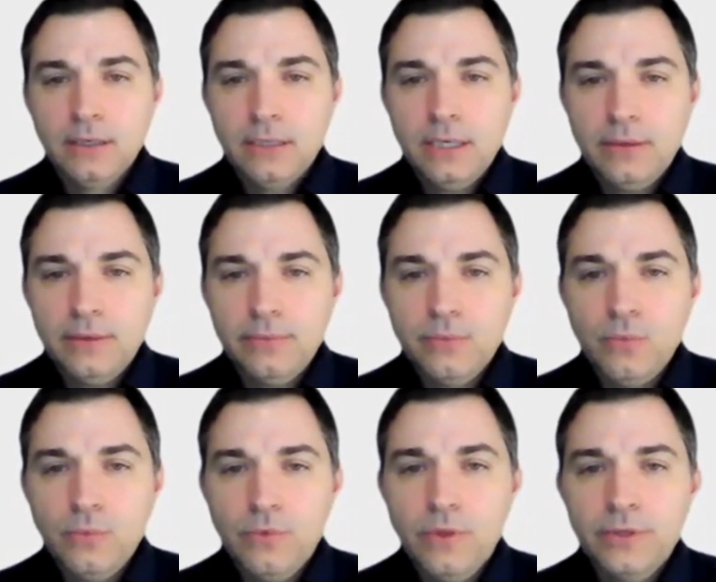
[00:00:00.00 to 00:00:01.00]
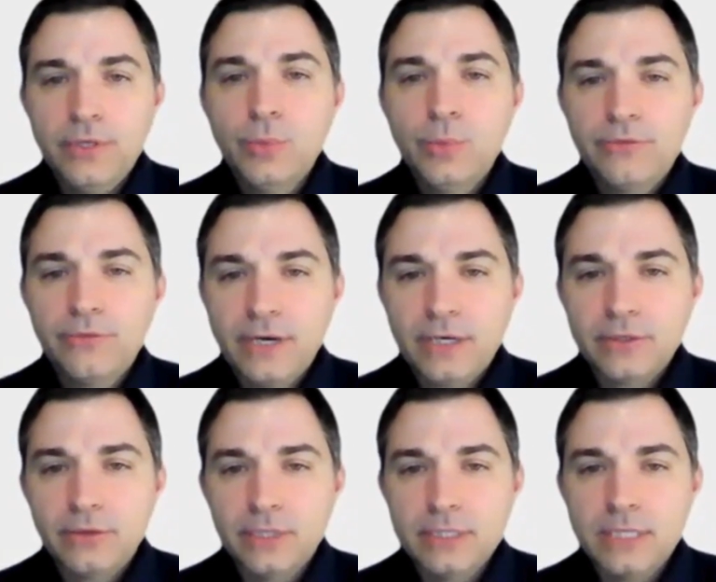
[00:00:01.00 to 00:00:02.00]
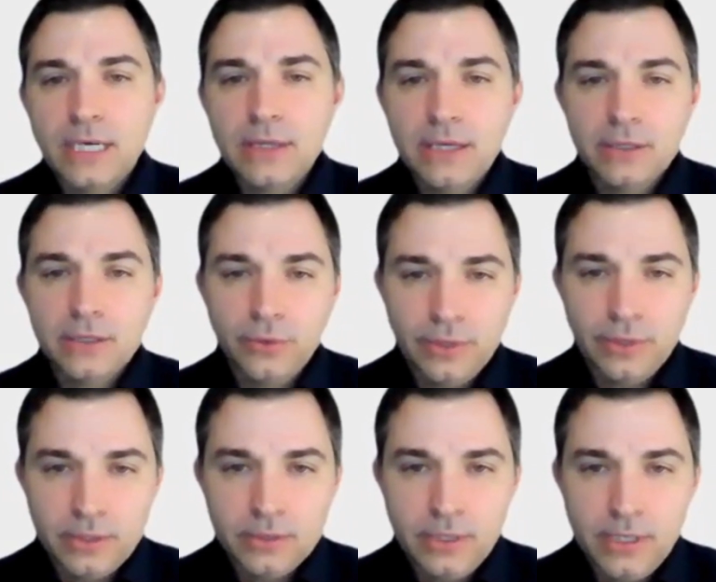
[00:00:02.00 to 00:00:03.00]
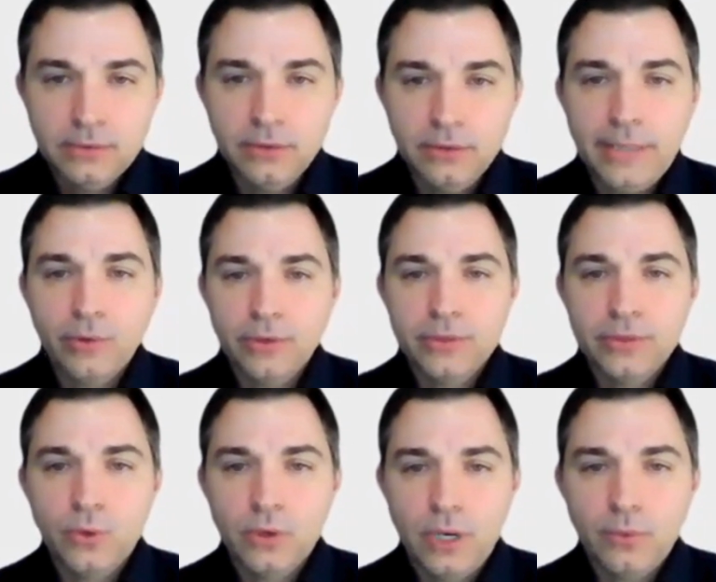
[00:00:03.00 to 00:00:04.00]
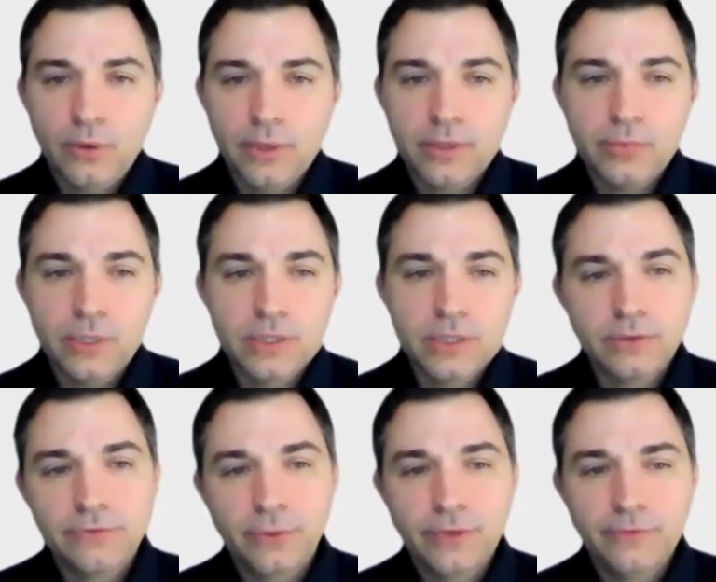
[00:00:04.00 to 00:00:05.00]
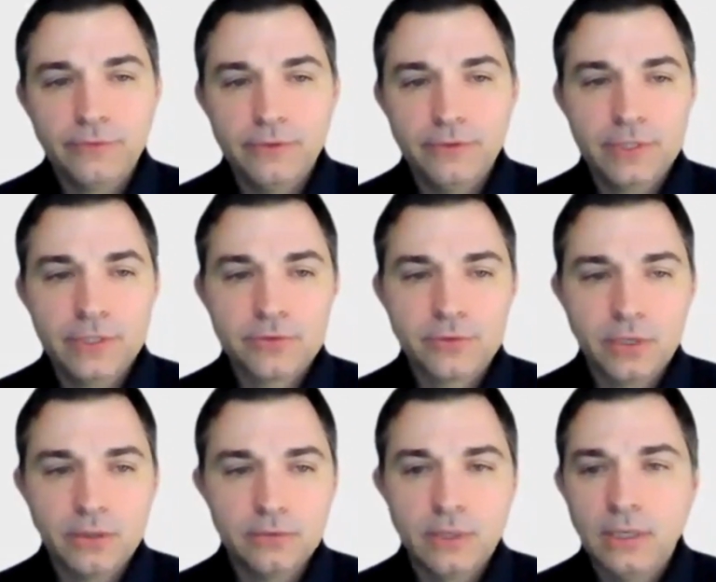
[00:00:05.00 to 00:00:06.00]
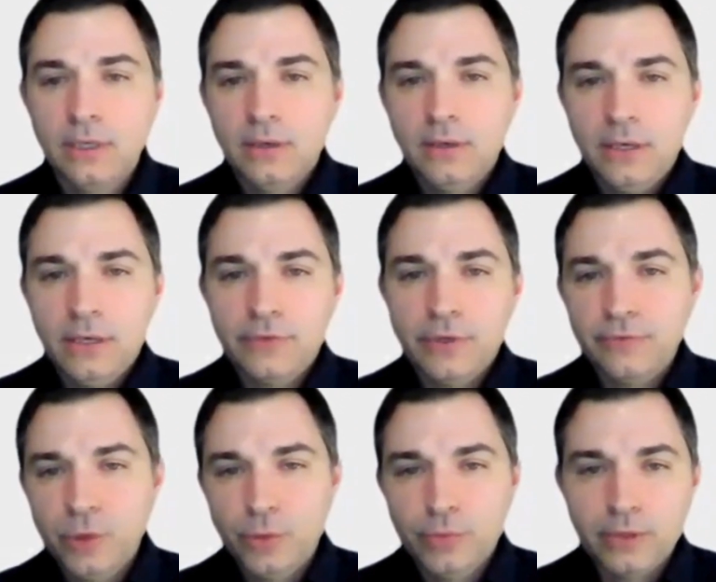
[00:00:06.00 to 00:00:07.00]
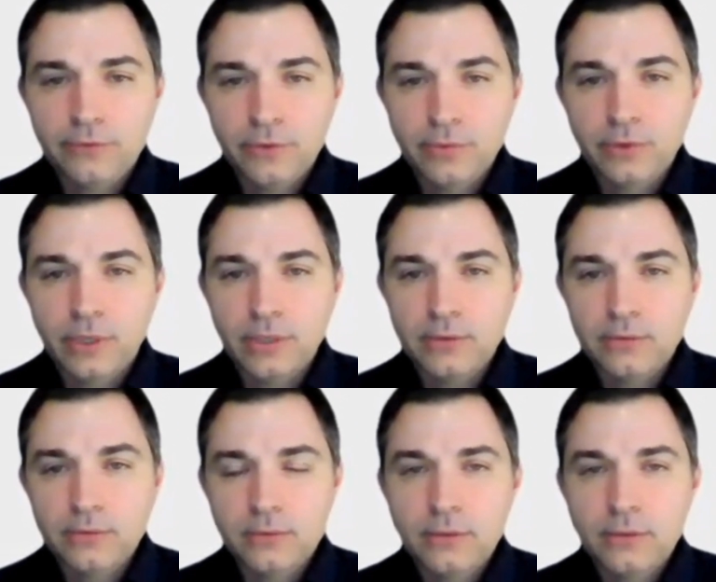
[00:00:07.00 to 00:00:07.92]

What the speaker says: The human factor is I then go in and label it what I want it to be. So if it's drawn every room on a floor plan,